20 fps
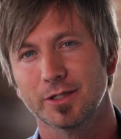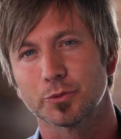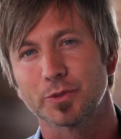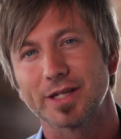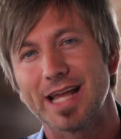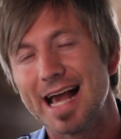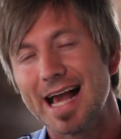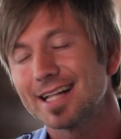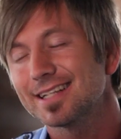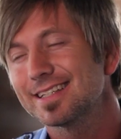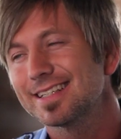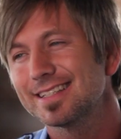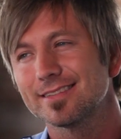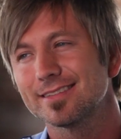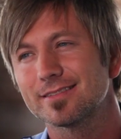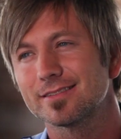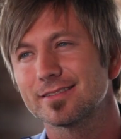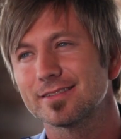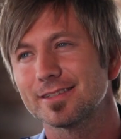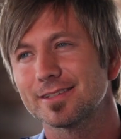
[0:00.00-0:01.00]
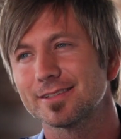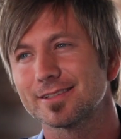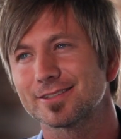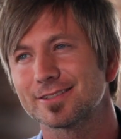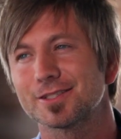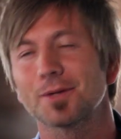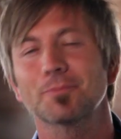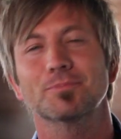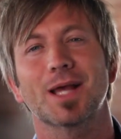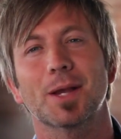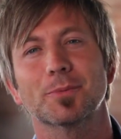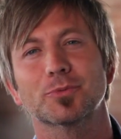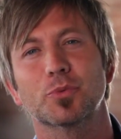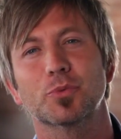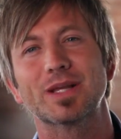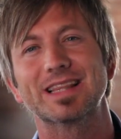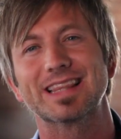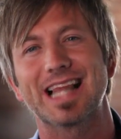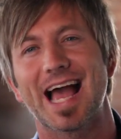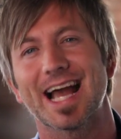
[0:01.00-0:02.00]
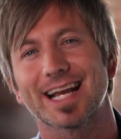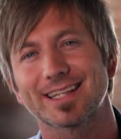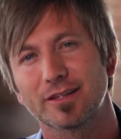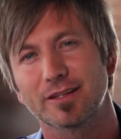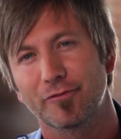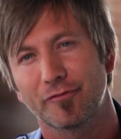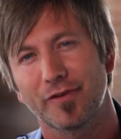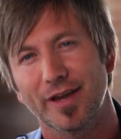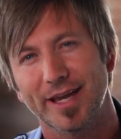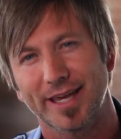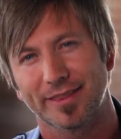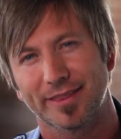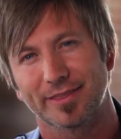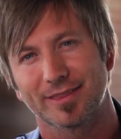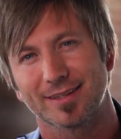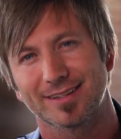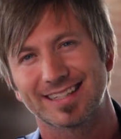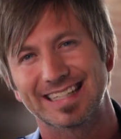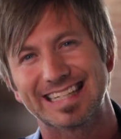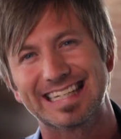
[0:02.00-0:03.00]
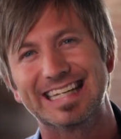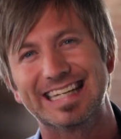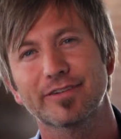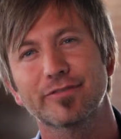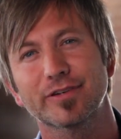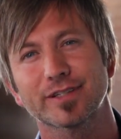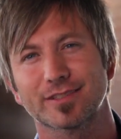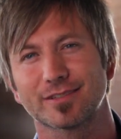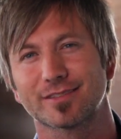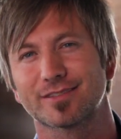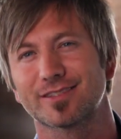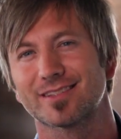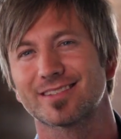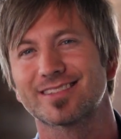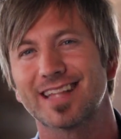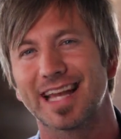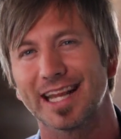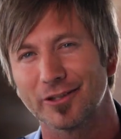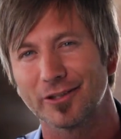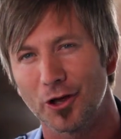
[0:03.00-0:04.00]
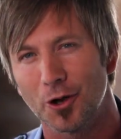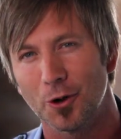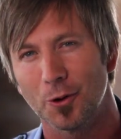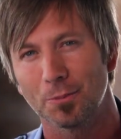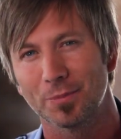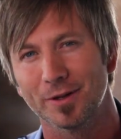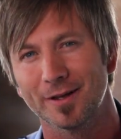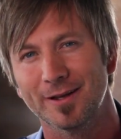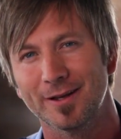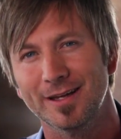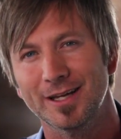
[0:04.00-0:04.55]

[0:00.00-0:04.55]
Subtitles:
Reality is sometimes we lack the faith to give us a sustained hope.